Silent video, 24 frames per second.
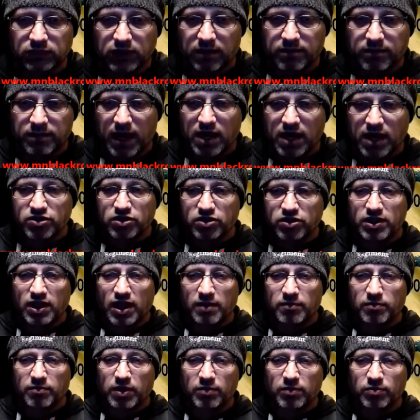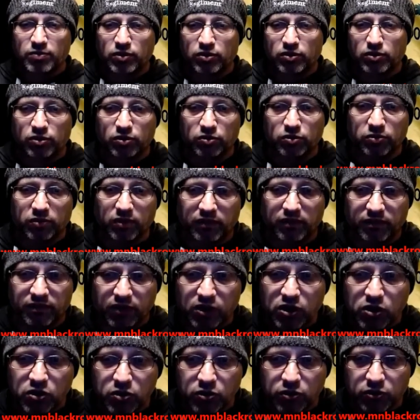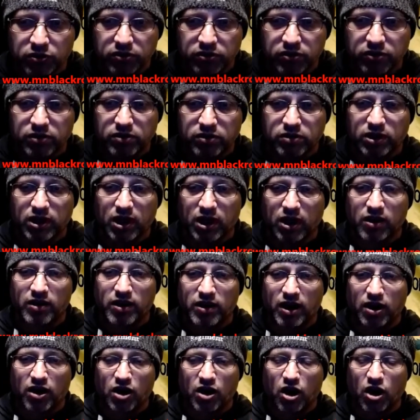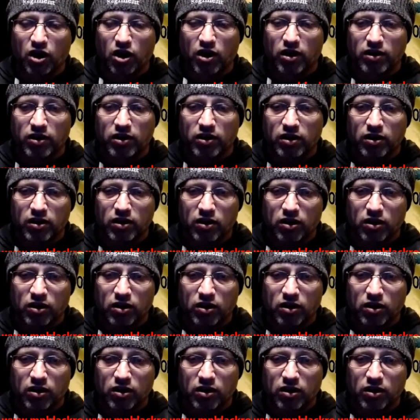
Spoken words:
Imagine that people who refuse to carry that card